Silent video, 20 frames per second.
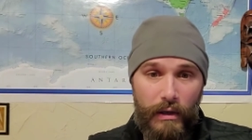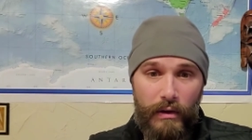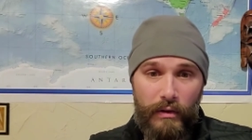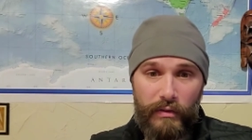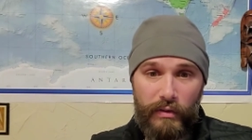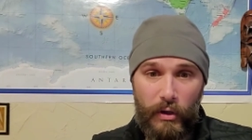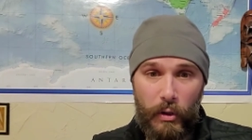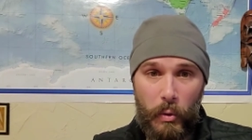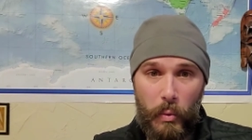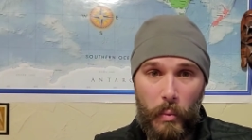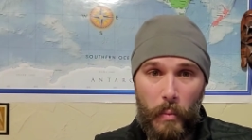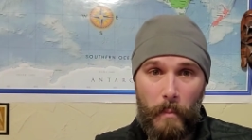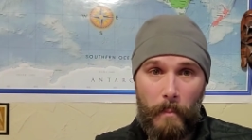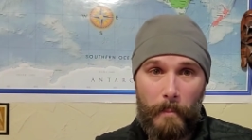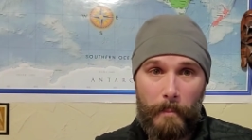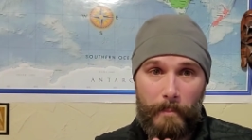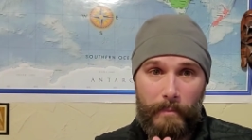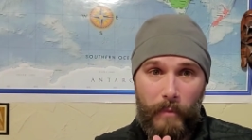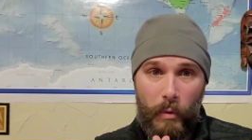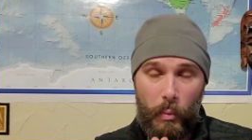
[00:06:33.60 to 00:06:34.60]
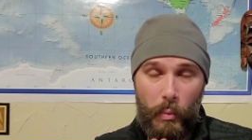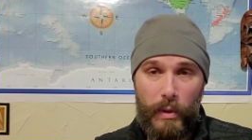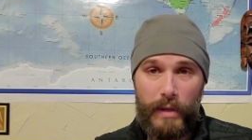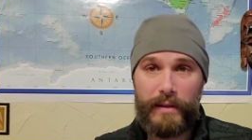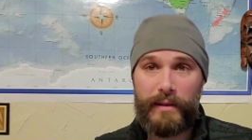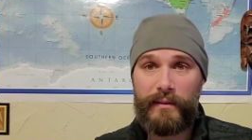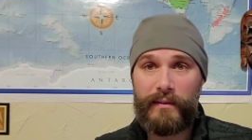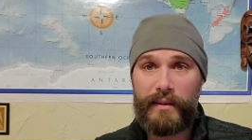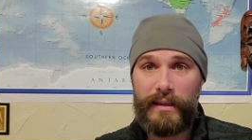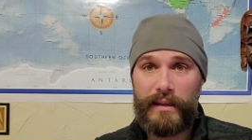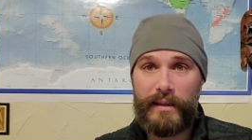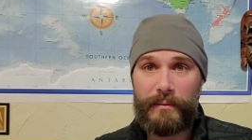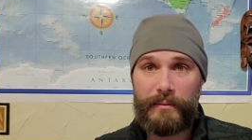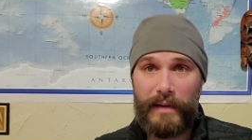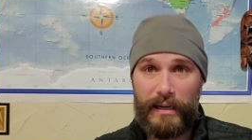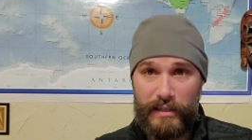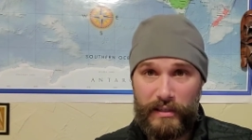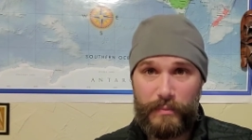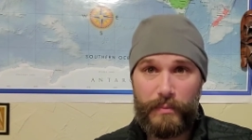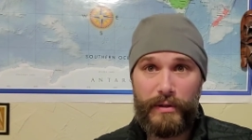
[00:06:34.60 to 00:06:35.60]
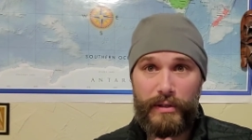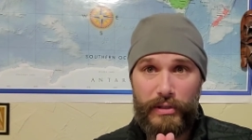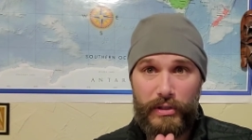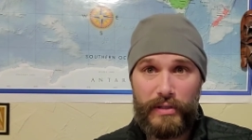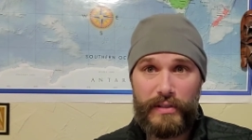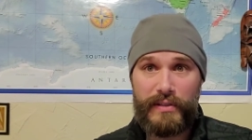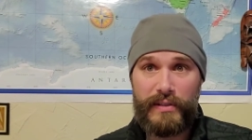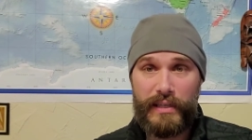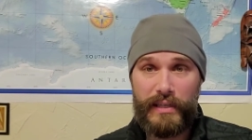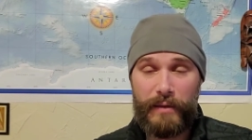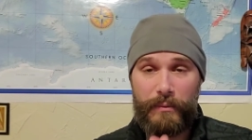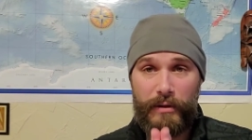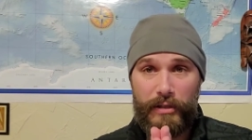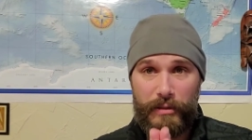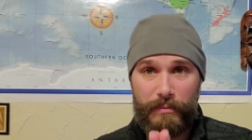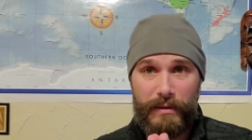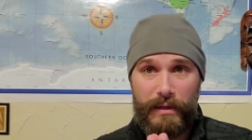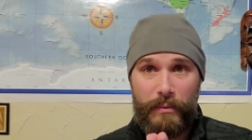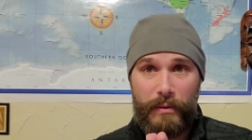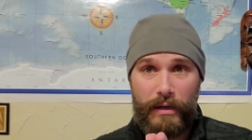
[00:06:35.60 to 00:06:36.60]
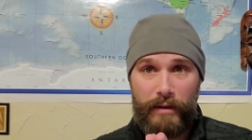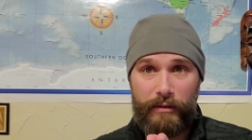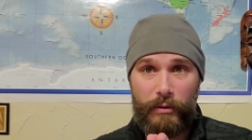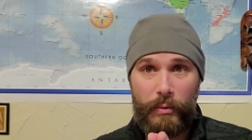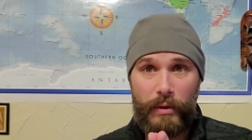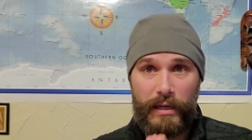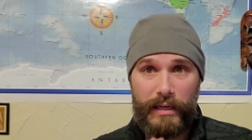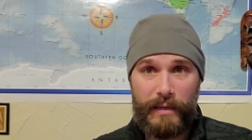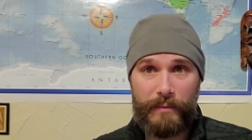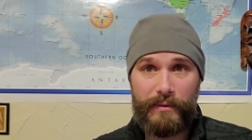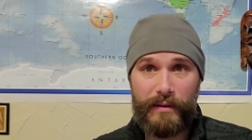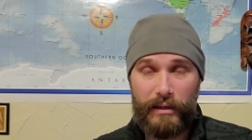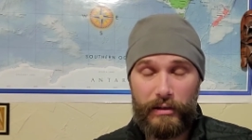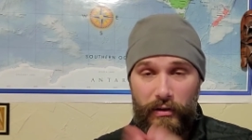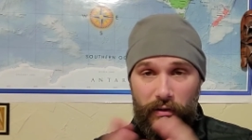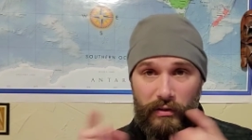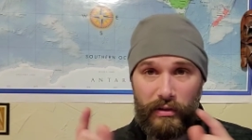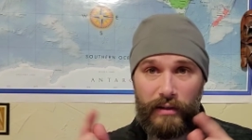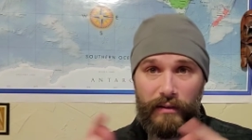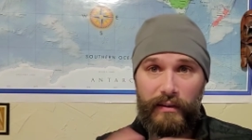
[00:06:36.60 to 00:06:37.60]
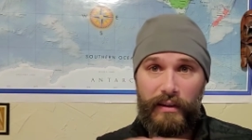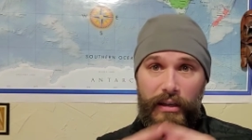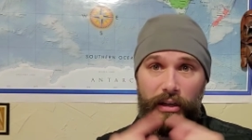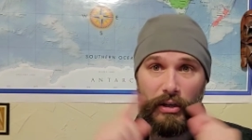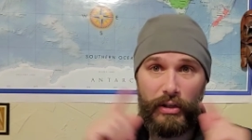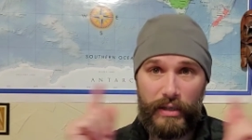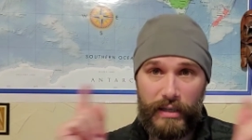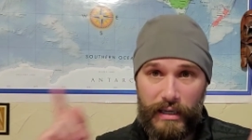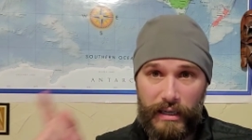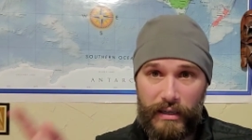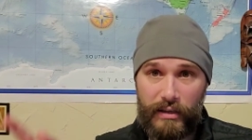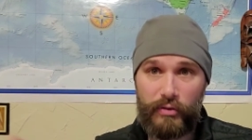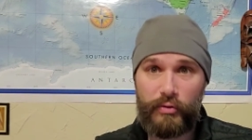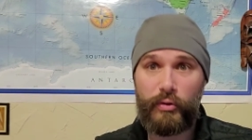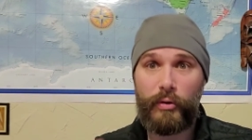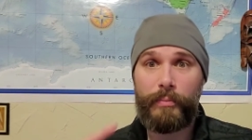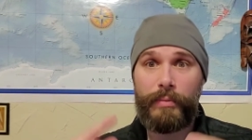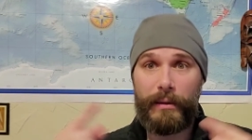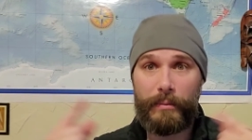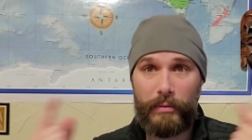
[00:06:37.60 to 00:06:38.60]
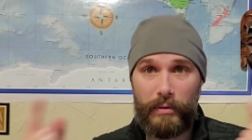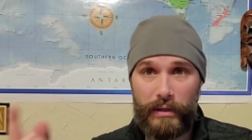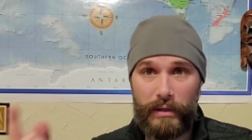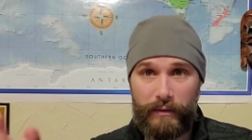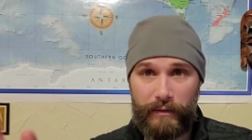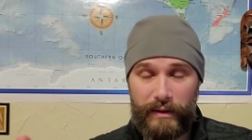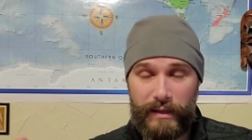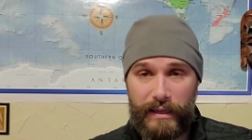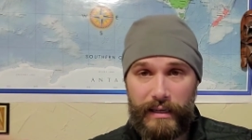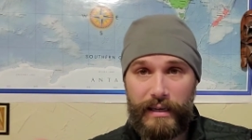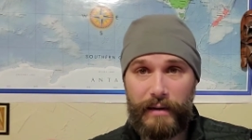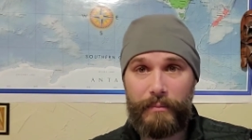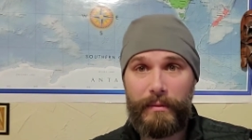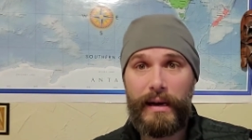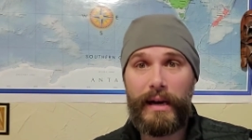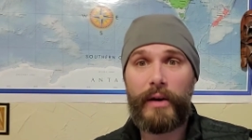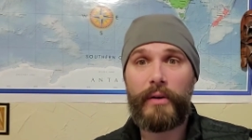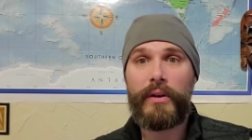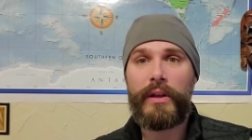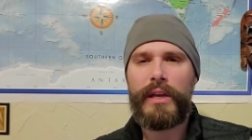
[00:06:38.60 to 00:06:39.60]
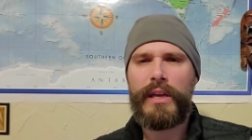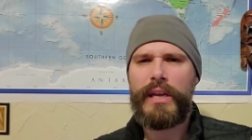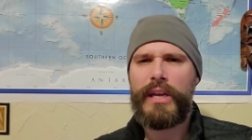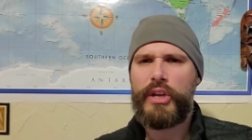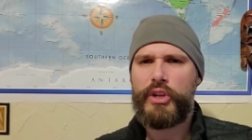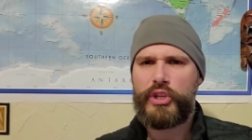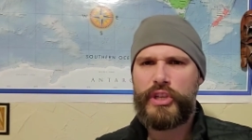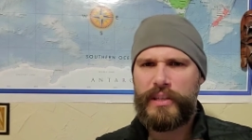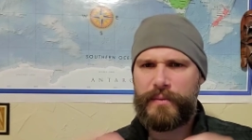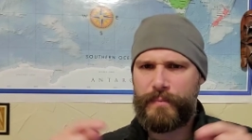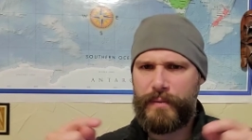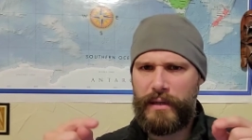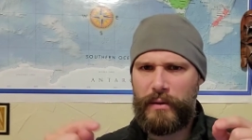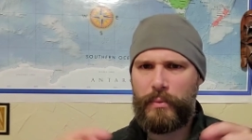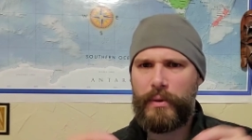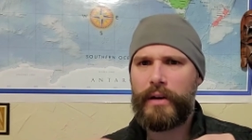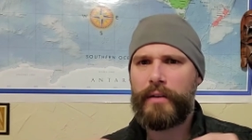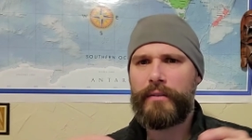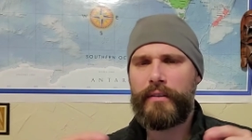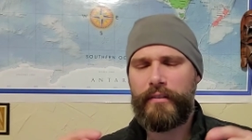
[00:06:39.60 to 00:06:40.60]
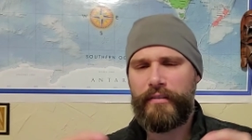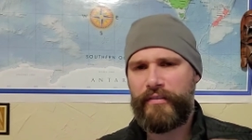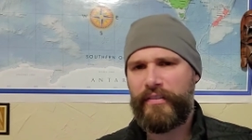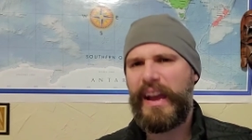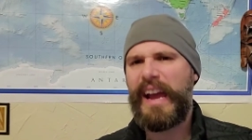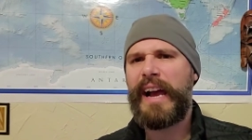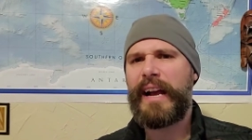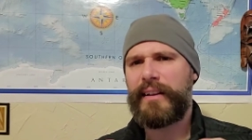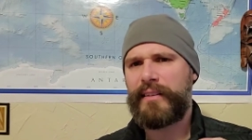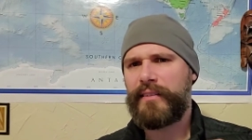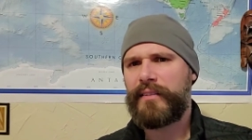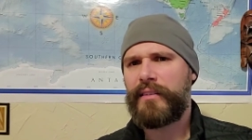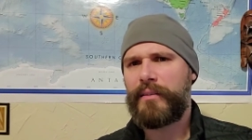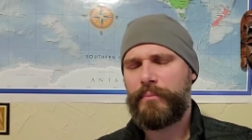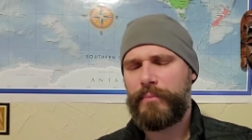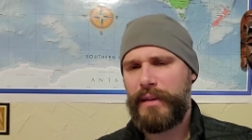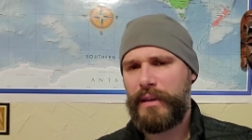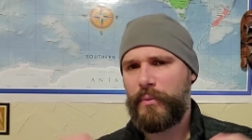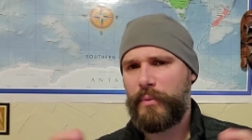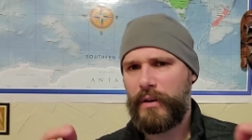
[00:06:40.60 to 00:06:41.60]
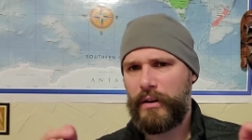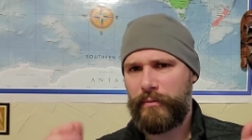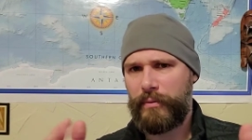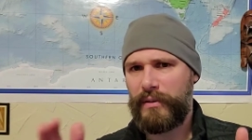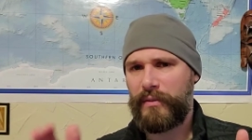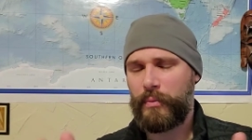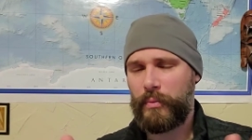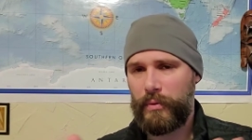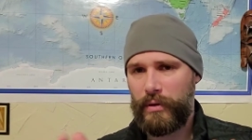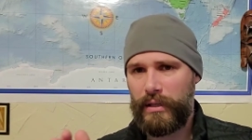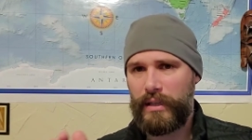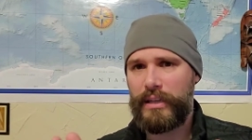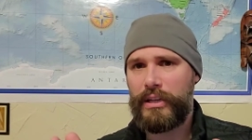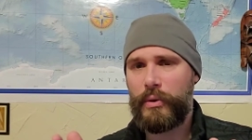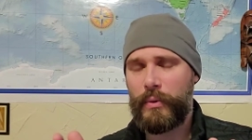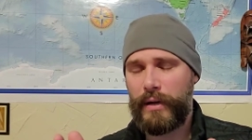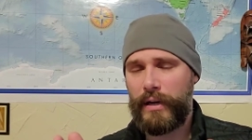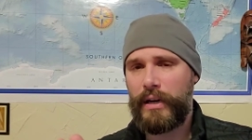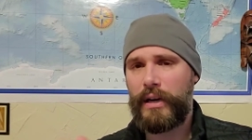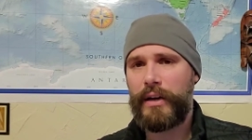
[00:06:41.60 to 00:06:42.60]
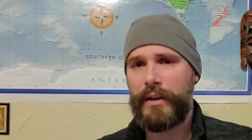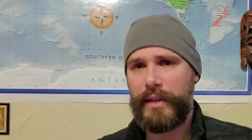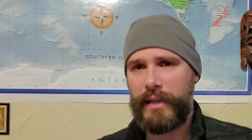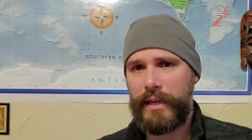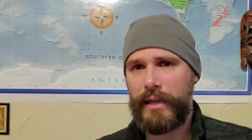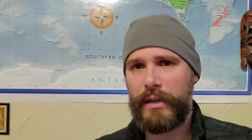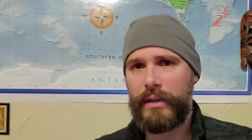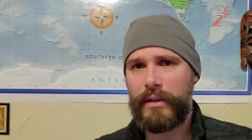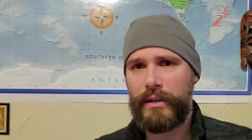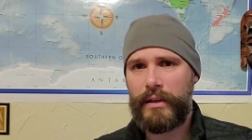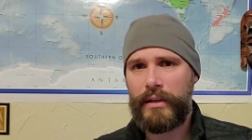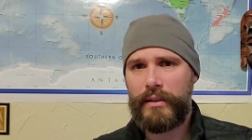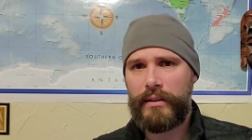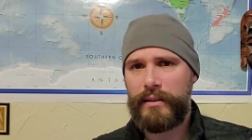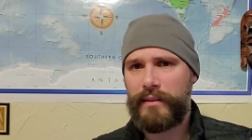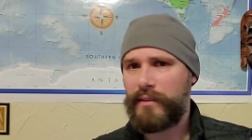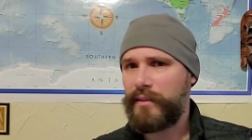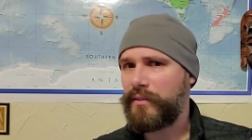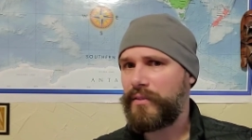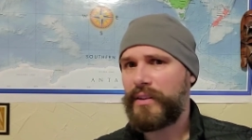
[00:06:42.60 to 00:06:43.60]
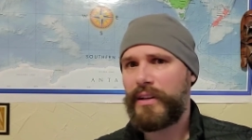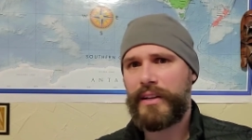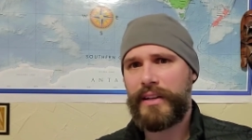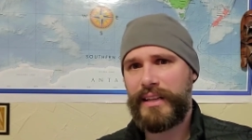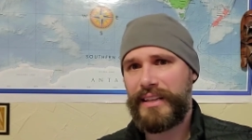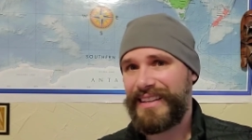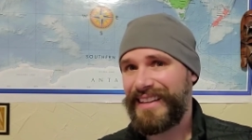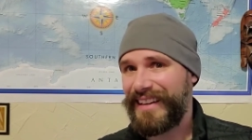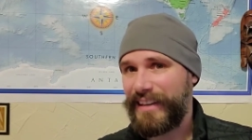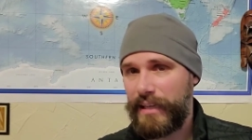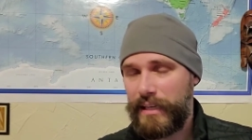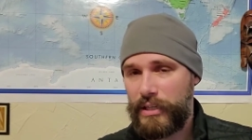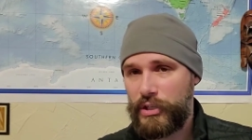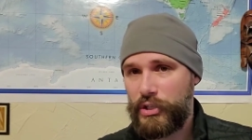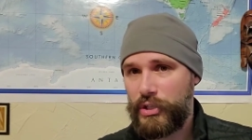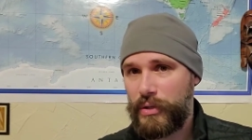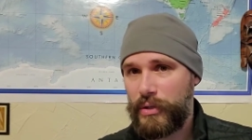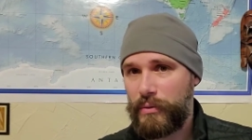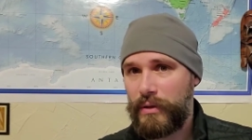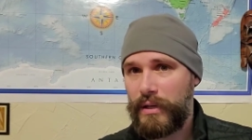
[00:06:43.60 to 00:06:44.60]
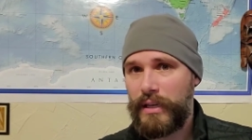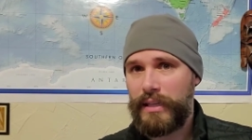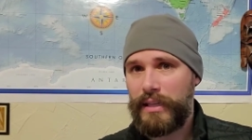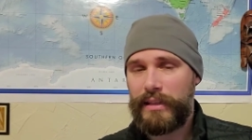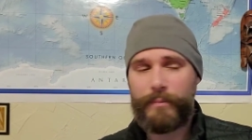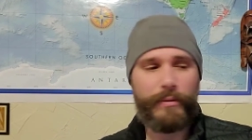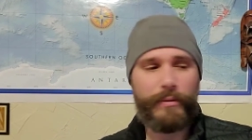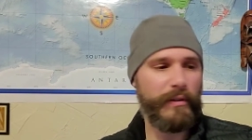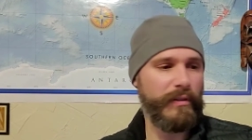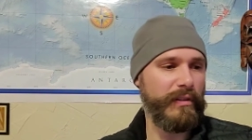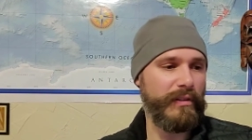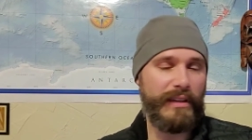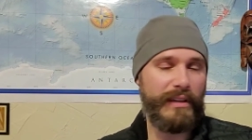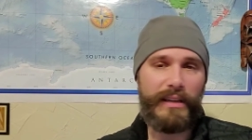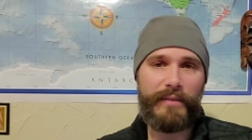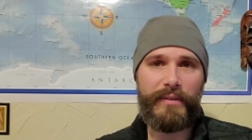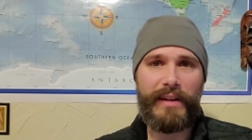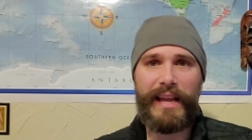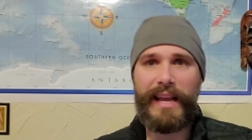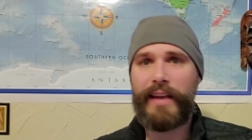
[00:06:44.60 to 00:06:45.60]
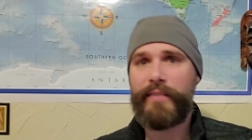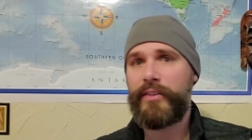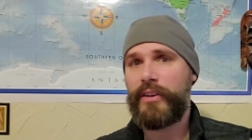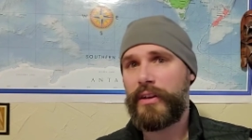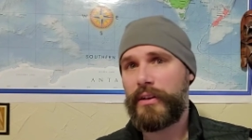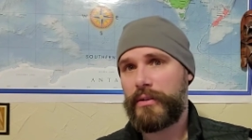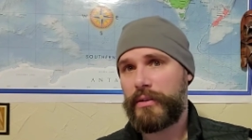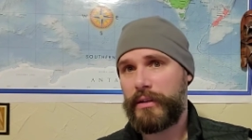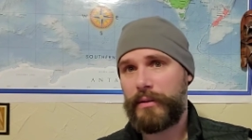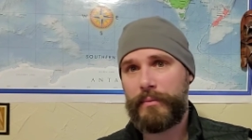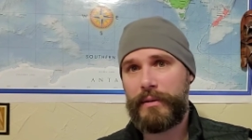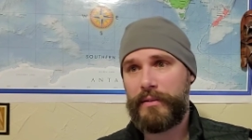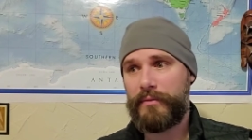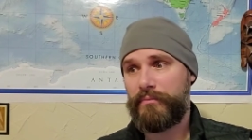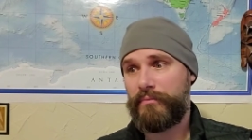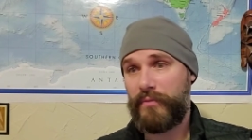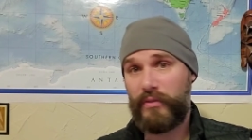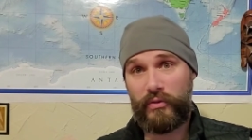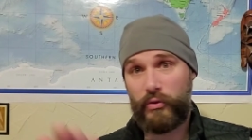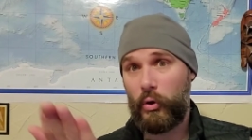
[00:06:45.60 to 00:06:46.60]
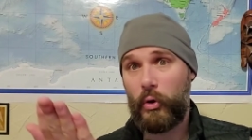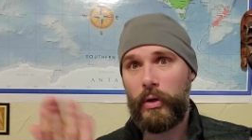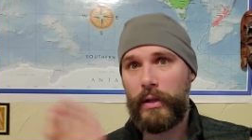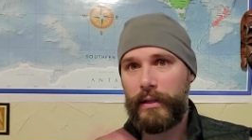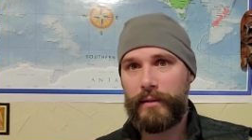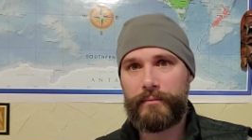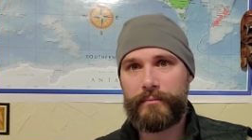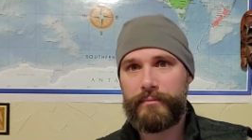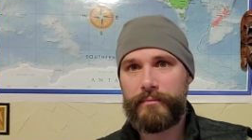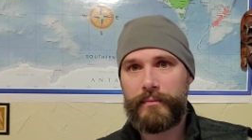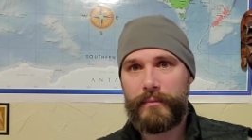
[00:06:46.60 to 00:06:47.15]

So when this thing comes I just wanted you to see it. I want you to be aware of it. When it comes out, you start seeing all the gun control people and everything come out. Just be aware of the facts. Be aware of what's really going on here. This is not a gun issue. The person didn't even have a gun on him. He stole it